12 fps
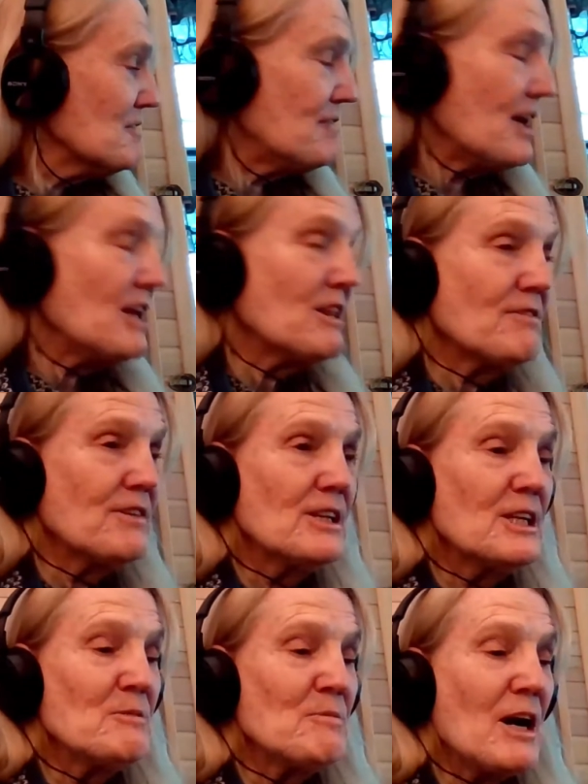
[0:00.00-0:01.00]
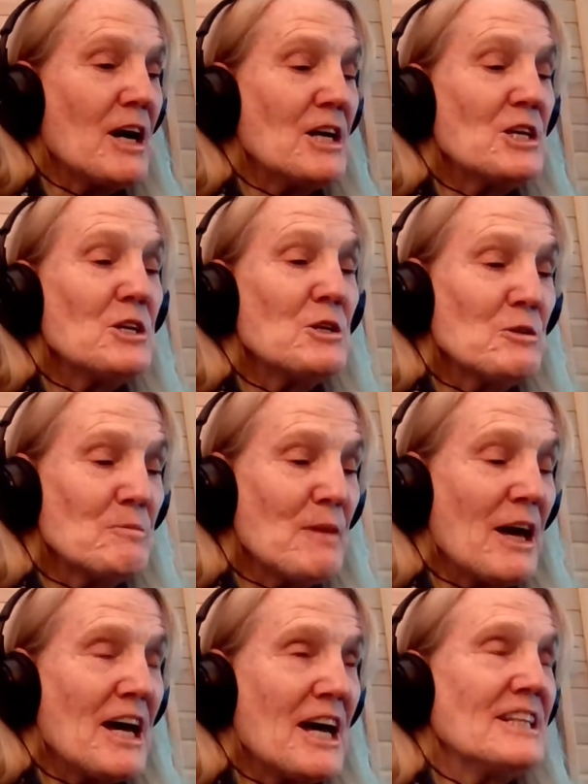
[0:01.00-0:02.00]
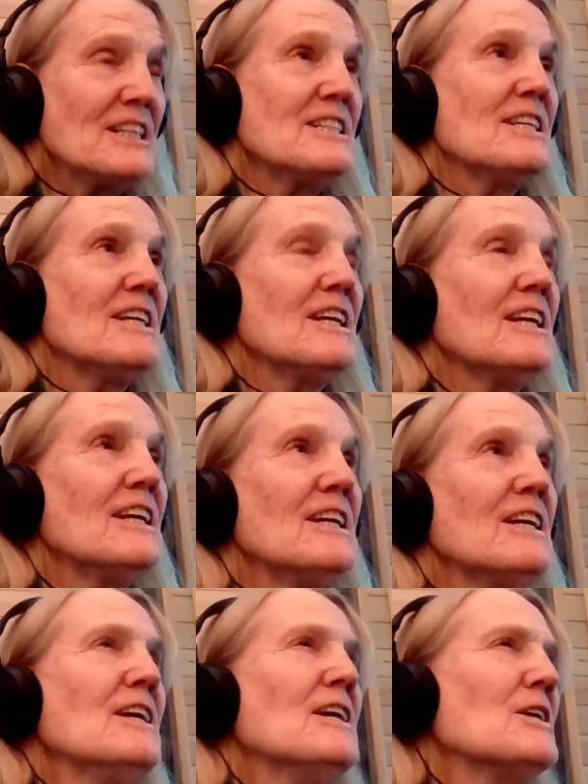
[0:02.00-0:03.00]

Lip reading: faithful in my humanity,